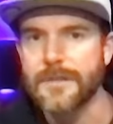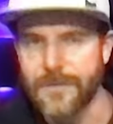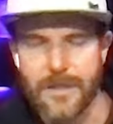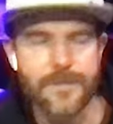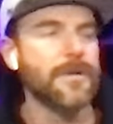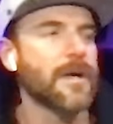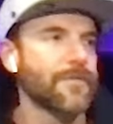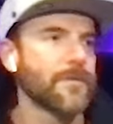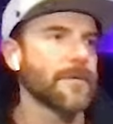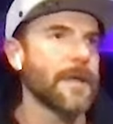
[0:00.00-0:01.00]
Seven dot two dot
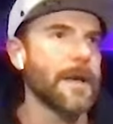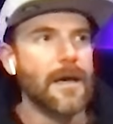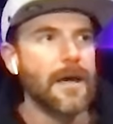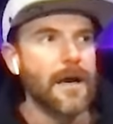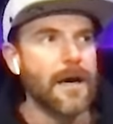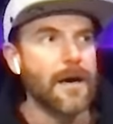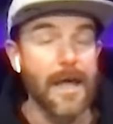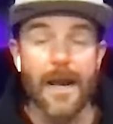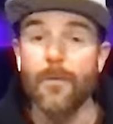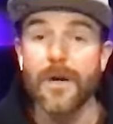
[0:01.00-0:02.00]
four. Yeah, uh,
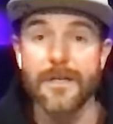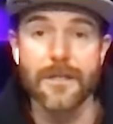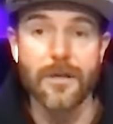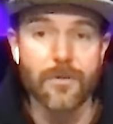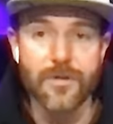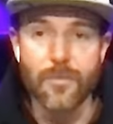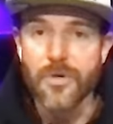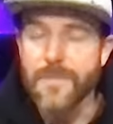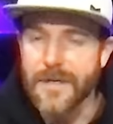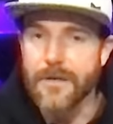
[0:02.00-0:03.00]
and I wanted to go with
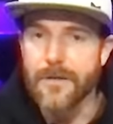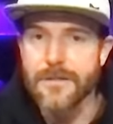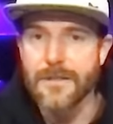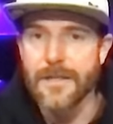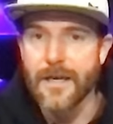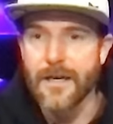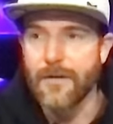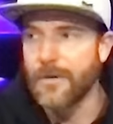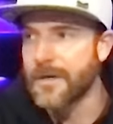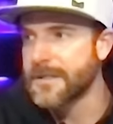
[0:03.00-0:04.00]
more speakers than that.
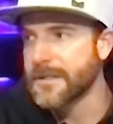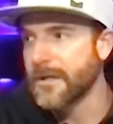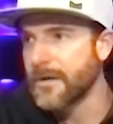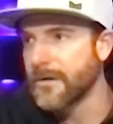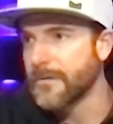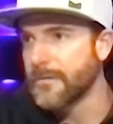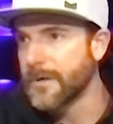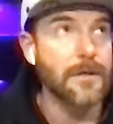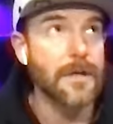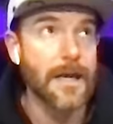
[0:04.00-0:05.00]
I wanted to go
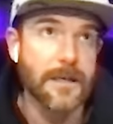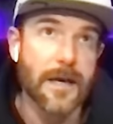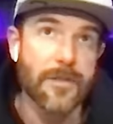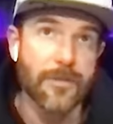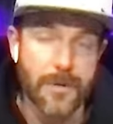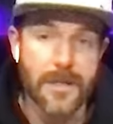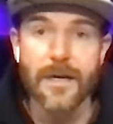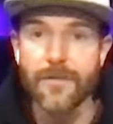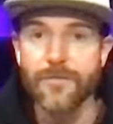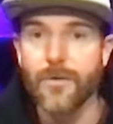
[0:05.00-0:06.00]
with nine dot three
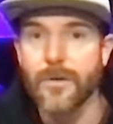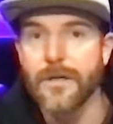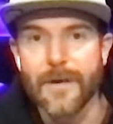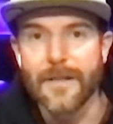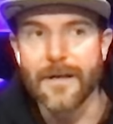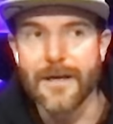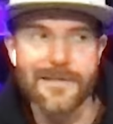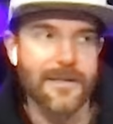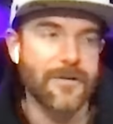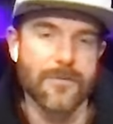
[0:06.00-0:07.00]
dot four. And the guy's
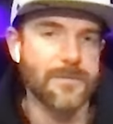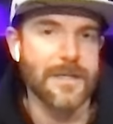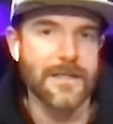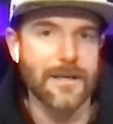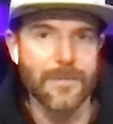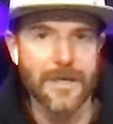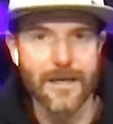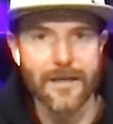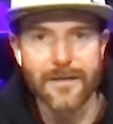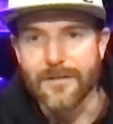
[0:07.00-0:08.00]
like, "Your room's not that
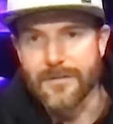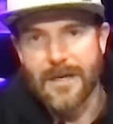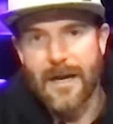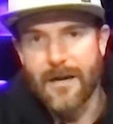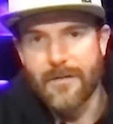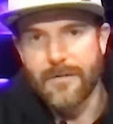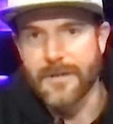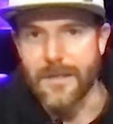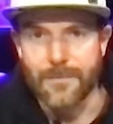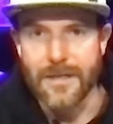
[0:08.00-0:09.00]
big." I was like, "I don't know
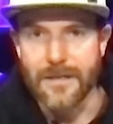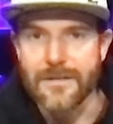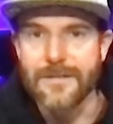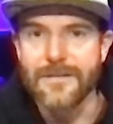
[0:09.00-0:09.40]
what that means."